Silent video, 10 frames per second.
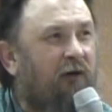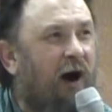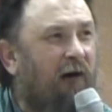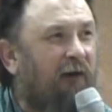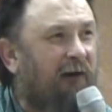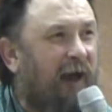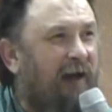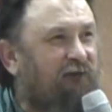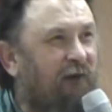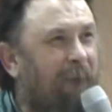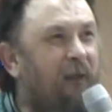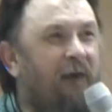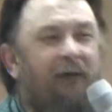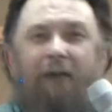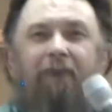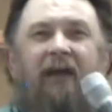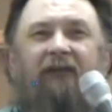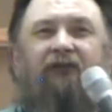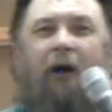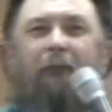congregation that
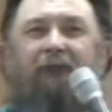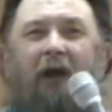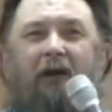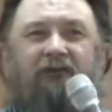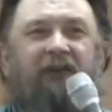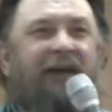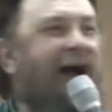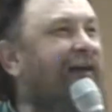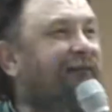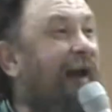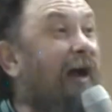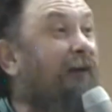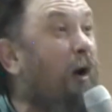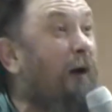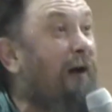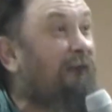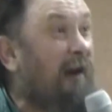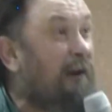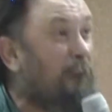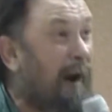meets on Thursday night that I know of
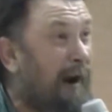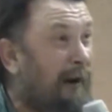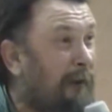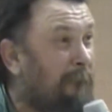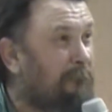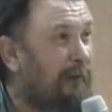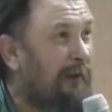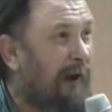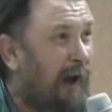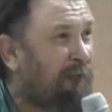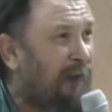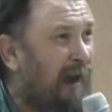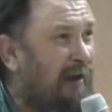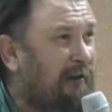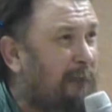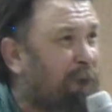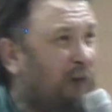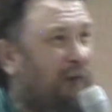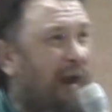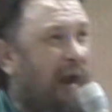anywhere. I thank Him
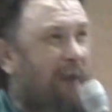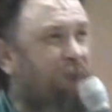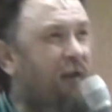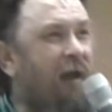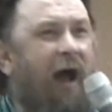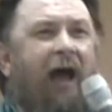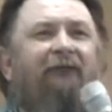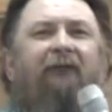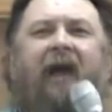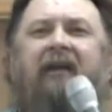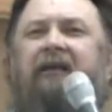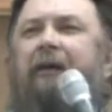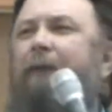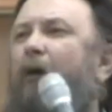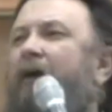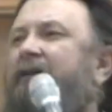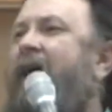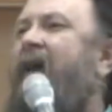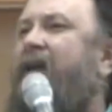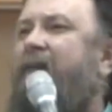for that. I thank Him on a
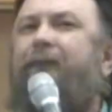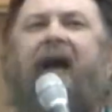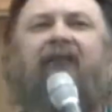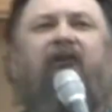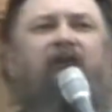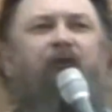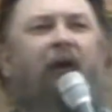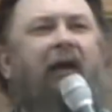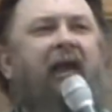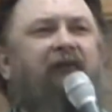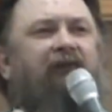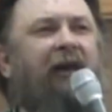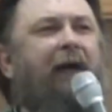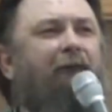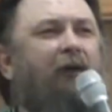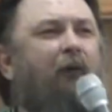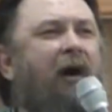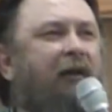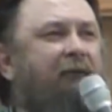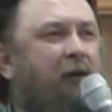daily basis for each and every
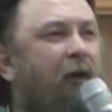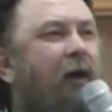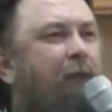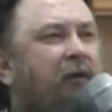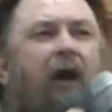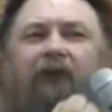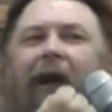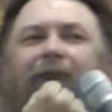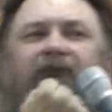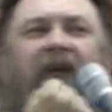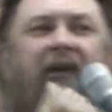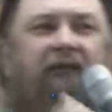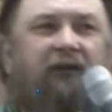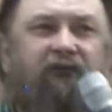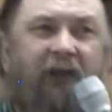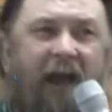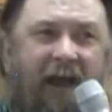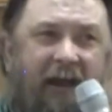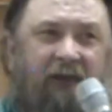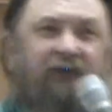one of you, because I've seen the
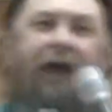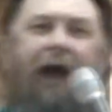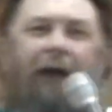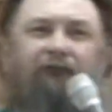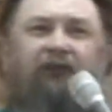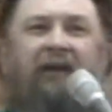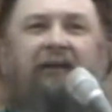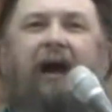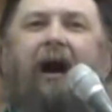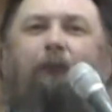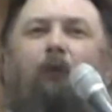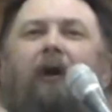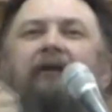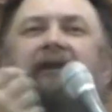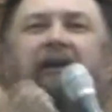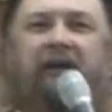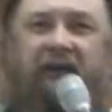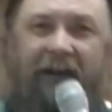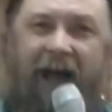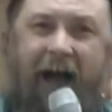change. I've seen God working
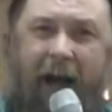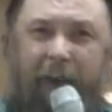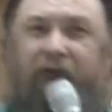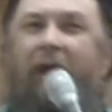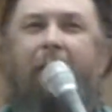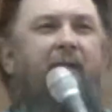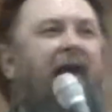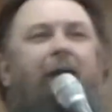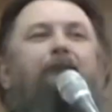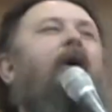in your lives. And I